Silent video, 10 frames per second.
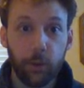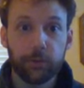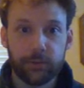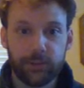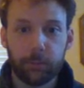
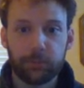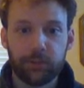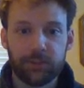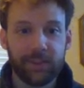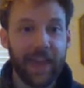Those
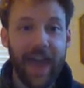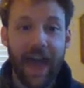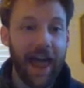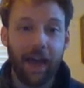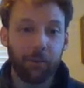assumptions that they
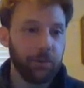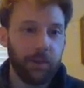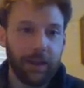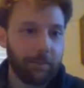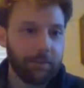had.
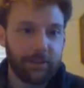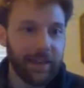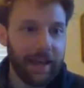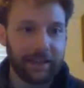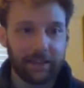And I'm
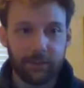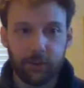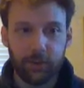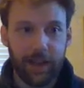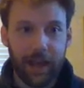just not going to
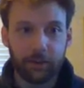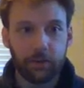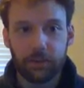do that.